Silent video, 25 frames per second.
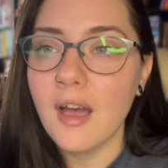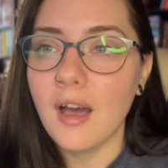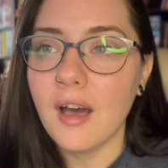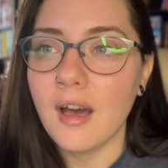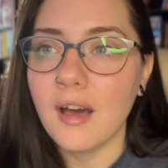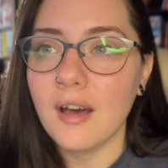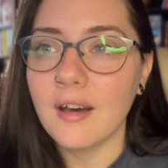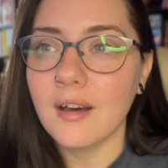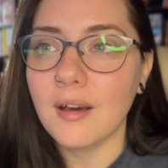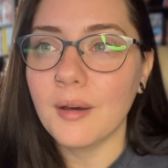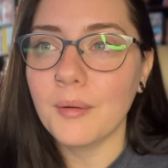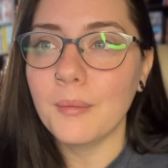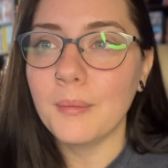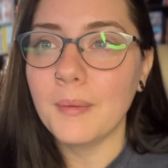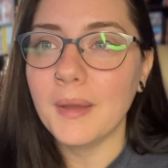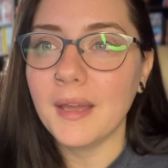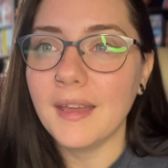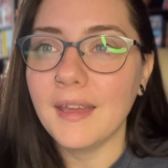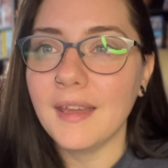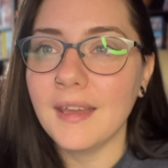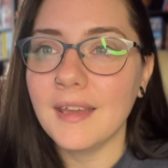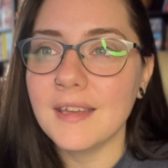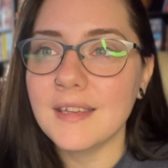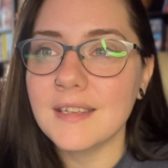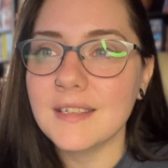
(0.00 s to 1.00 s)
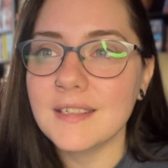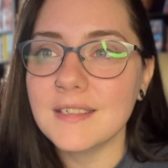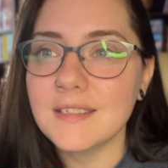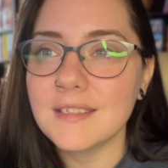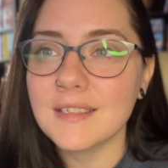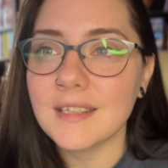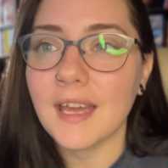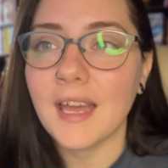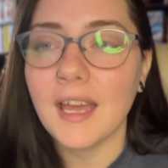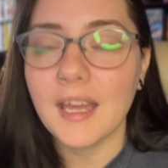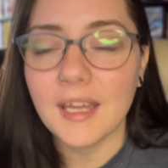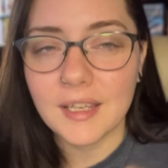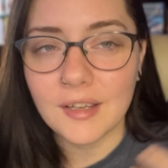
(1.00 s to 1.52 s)
And
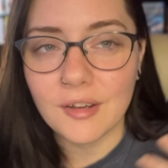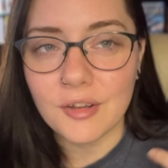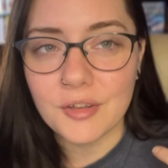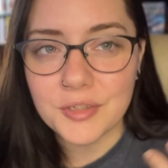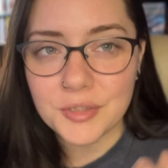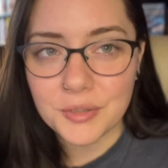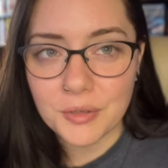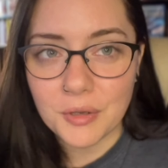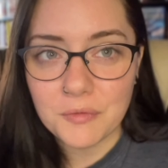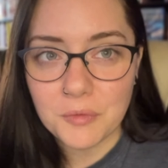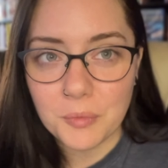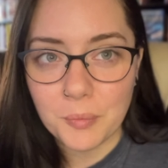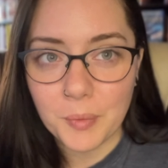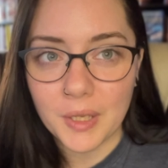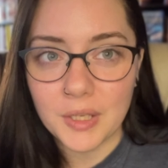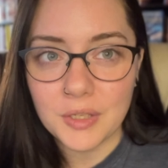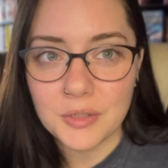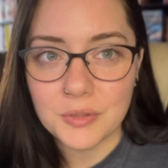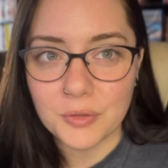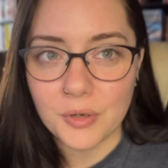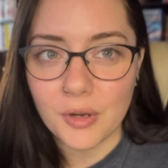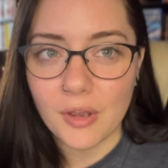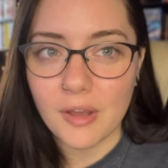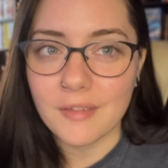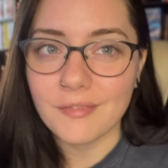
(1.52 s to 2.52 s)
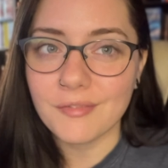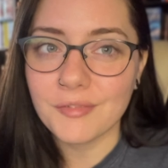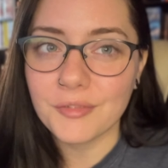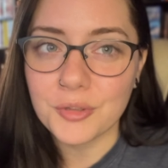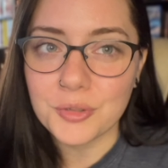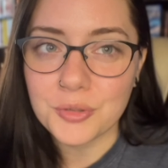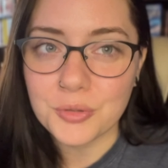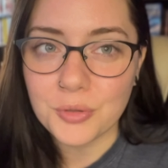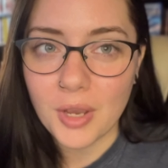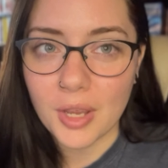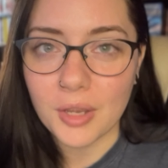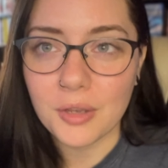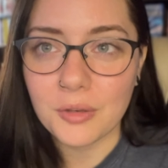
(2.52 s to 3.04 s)
I also have a Patreon, the
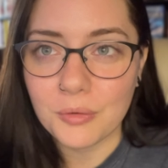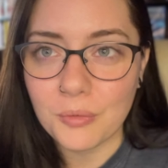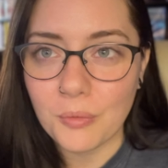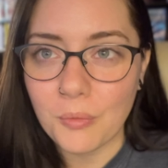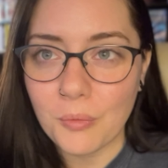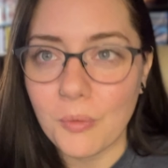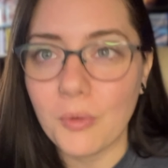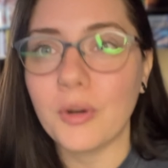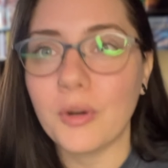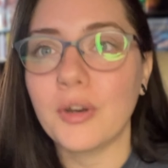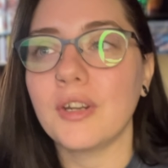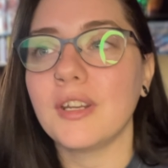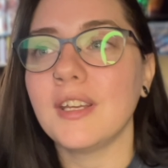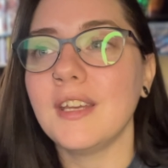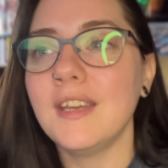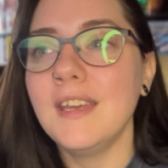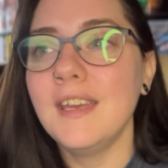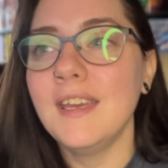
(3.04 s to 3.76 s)
Dragon Horde.